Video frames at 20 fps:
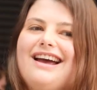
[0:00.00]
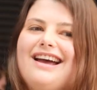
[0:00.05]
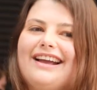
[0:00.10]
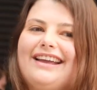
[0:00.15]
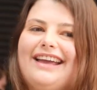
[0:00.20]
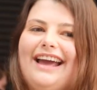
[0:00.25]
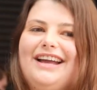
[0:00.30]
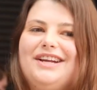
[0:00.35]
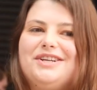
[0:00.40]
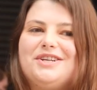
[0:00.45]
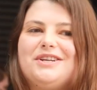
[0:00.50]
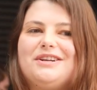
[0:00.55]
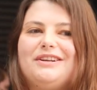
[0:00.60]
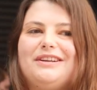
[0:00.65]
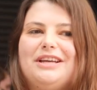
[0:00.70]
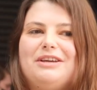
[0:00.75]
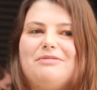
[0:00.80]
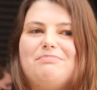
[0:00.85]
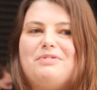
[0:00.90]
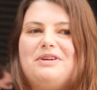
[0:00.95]

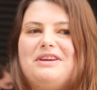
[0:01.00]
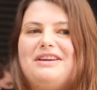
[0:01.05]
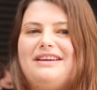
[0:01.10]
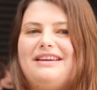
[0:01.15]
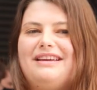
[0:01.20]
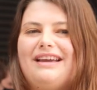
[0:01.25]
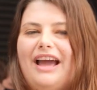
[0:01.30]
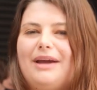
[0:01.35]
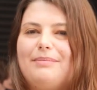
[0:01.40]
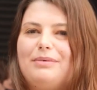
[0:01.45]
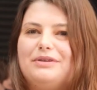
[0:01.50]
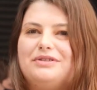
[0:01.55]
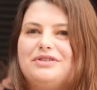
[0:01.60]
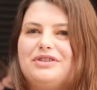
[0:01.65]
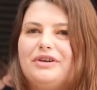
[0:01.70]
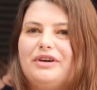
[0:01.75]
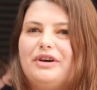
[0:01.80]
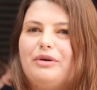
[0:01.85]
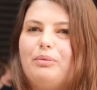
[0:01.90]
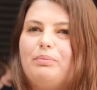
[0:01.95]
occasionally be able
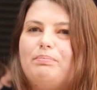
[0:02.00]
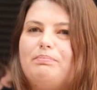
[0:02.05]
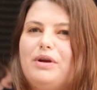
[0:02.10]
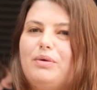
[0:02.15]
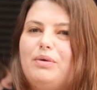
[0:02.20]
to